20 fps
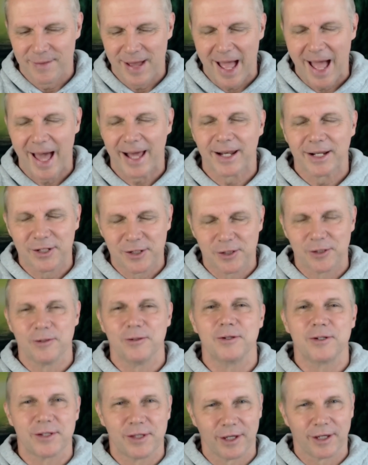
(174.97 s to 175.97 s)

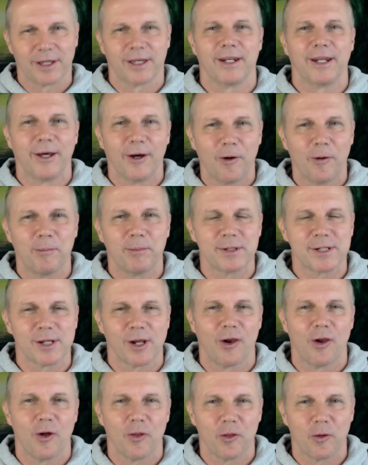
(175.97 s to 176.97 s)
attitudes that can help us
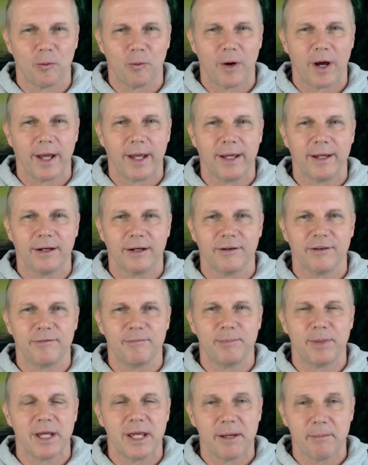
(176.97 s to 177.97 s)
along the way
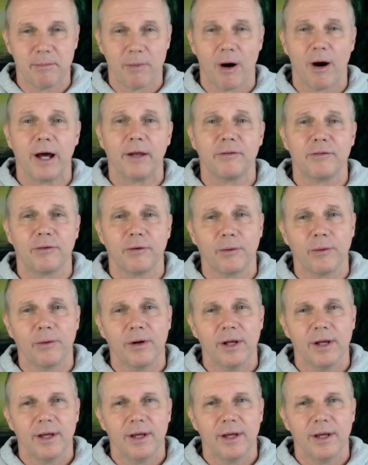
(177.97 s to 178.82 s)
of being mindful,